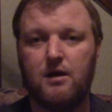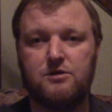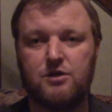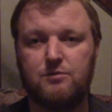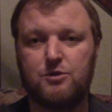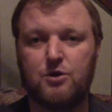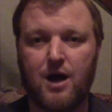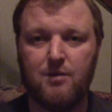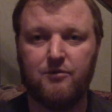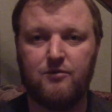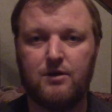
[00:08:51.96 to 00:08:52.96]

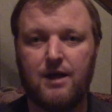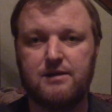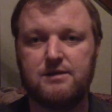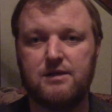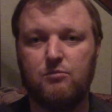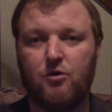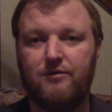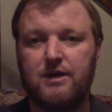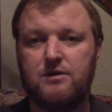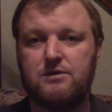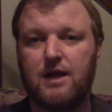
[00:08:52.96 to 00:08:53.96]
Subscribe if you'd like to see more
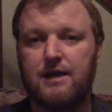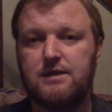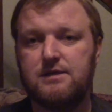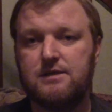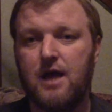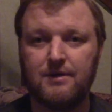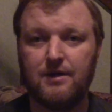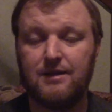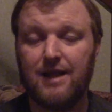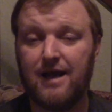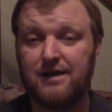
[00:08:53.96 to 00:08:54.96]
videos like this.
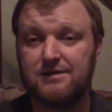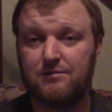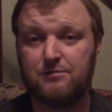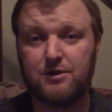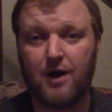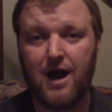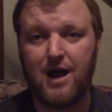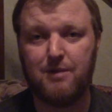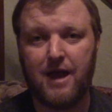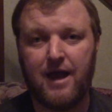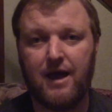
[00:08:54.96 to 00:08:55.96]
Like,
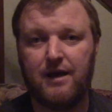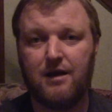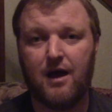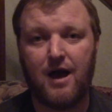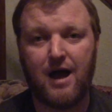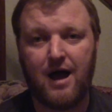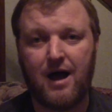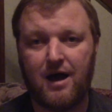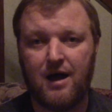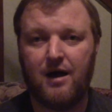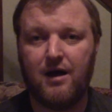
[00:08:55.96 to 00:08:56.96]
subscribe, and
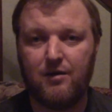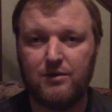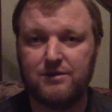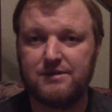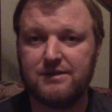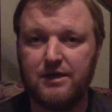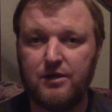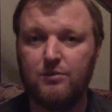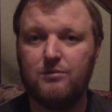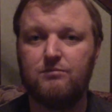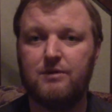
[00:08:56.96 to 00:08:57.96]
I will see
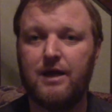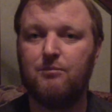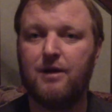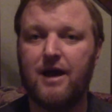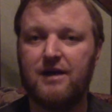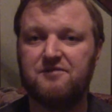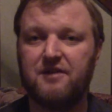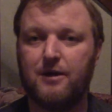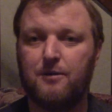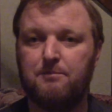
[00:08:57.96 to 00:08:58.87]
you in my next video.